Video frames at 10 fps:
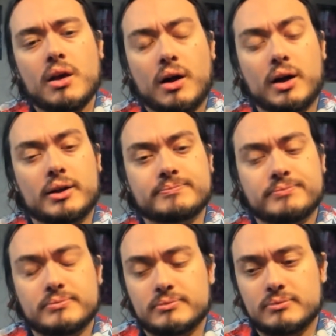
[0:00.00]

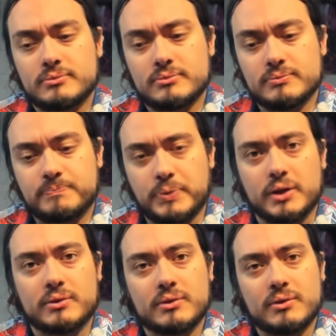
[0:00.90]
But
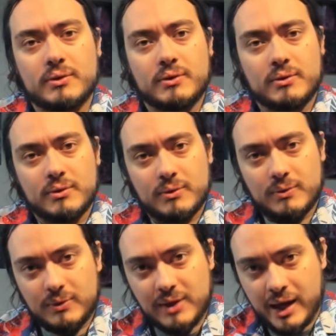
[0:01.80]

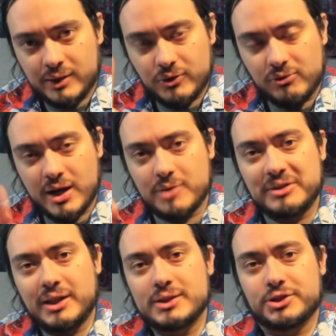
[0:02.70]
that
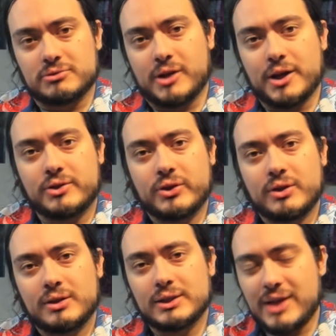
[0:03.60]
recommendation rate
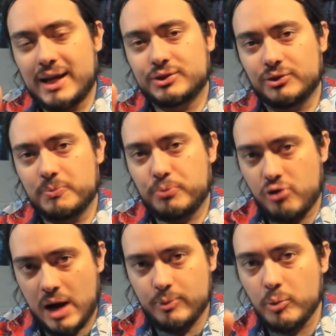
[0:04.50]
is actually
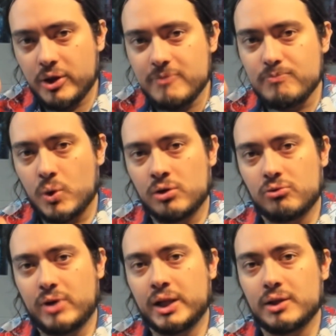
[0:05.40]
probably more
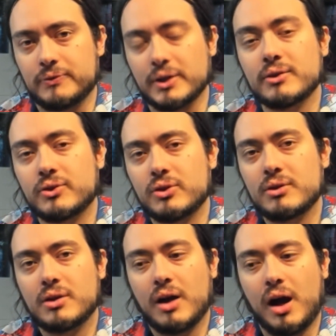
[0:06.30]
relevant
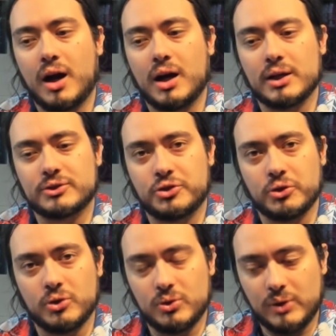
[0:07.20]

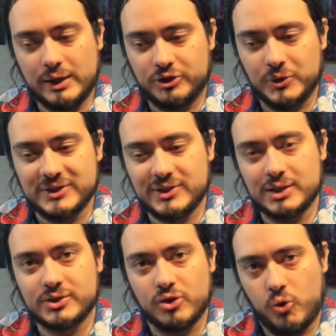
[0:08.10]
to assess
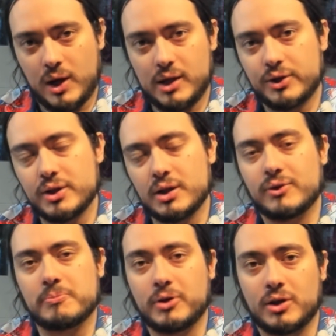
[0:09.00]
the quality of a
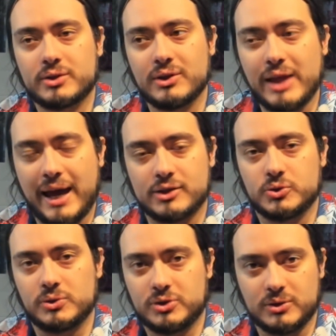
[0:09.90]
book than the actual
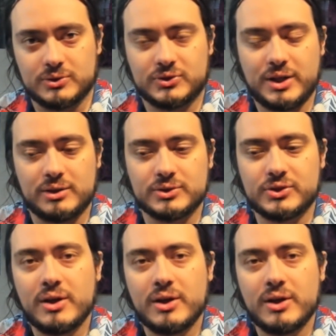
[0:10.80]
total sales.